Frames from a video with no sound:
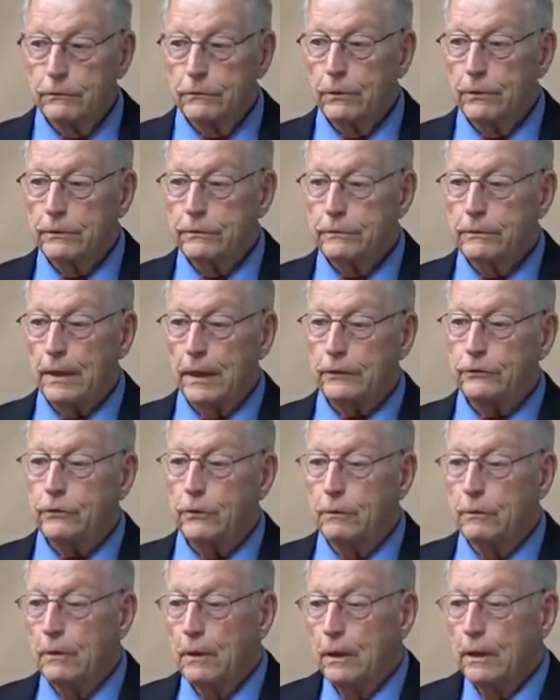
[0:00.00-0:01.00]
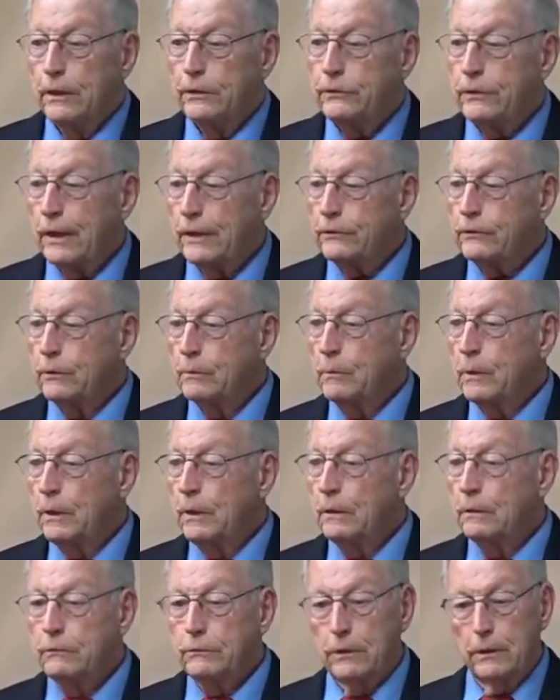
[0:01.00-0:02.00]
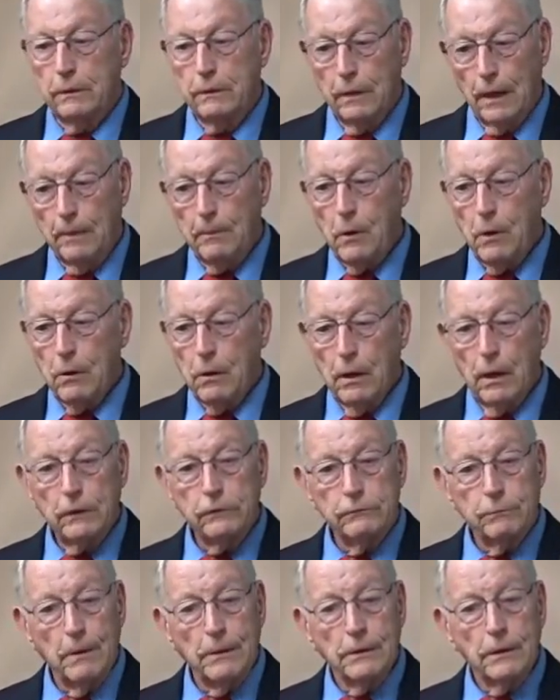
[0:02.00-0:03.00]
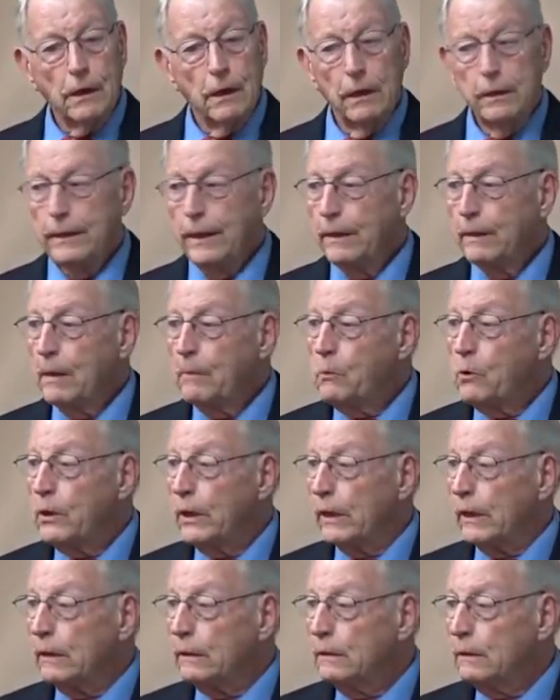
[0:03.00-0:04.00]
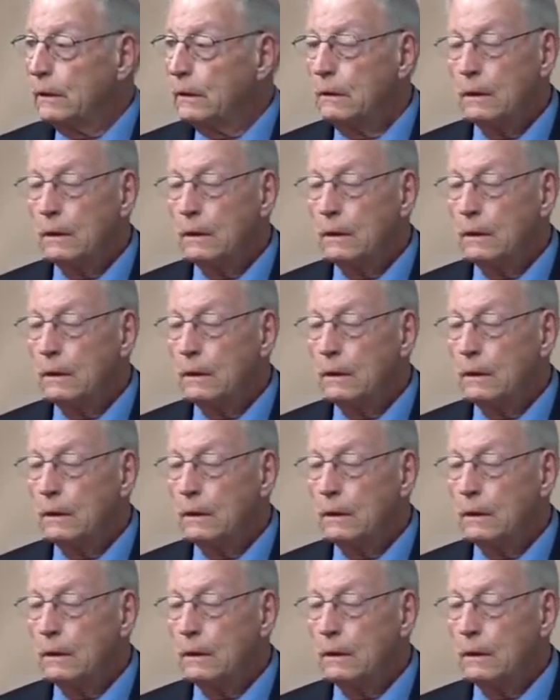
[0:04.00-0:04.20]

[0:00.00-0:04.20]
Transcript: So he's texting he's texting me to say I'm I spun the car, Dad. I'm okay.